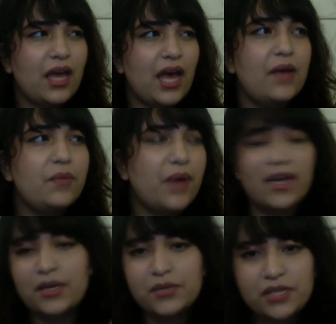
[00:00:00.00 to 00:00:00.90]
I, I,
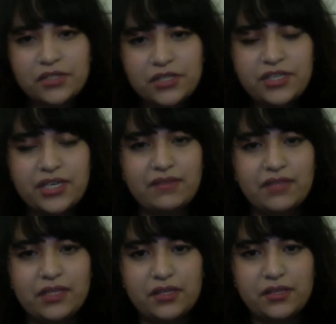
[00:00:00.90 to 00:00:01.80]
I, was actually
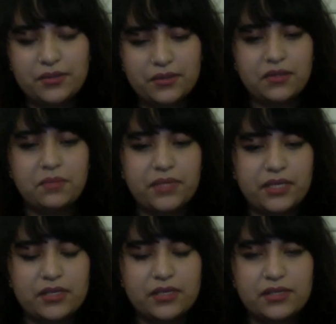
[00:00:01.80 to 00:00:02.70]
traveling to the
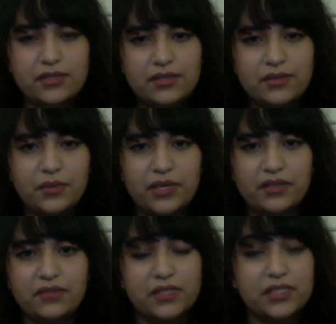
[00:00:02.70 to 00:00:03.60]
place where
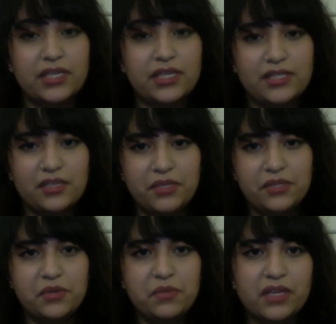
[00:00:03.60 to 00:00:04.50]
the first glass seed beads
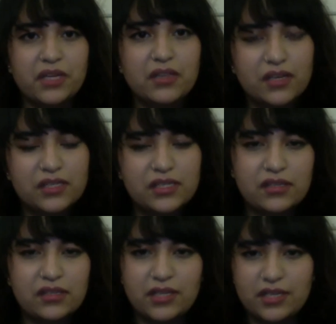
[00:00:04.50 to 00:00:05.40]
were made. They're in
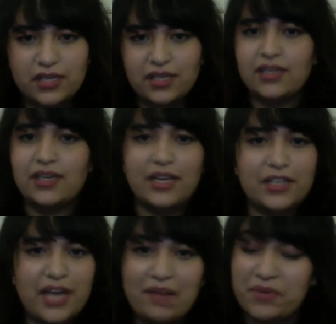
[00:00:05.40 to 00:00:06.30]
southern India, and
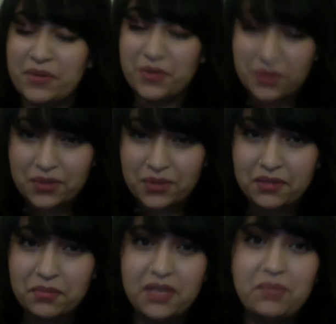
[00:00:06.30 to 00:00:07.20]
I happened to go to
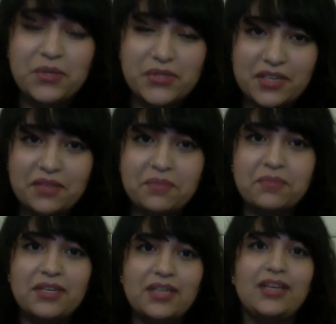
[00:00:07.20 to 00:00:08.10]
the bead museum,
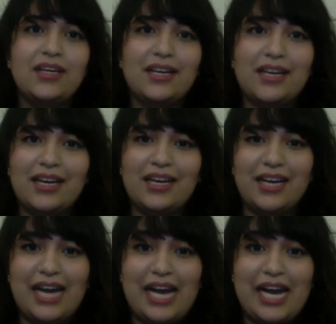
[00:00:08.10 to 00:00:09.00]
and I
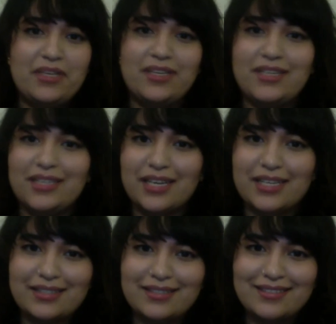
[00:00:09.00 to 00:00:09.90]
happened to like
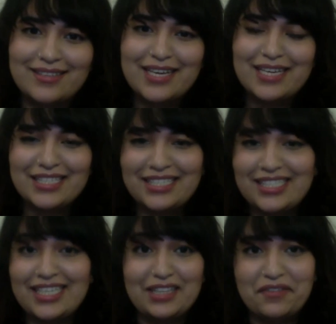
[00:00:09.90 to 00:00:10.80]

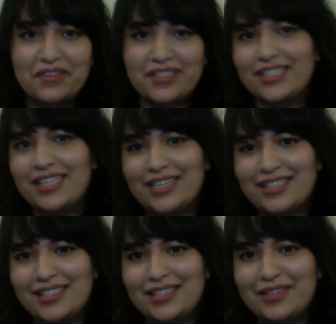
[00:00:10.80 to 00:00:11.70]
see the first
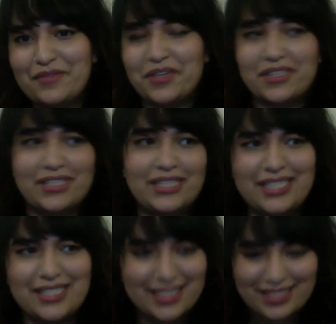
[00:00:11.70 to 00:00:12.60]
glass first
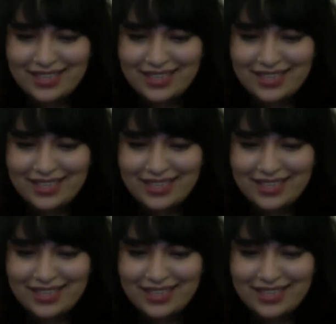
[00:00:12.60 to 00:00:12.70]
these like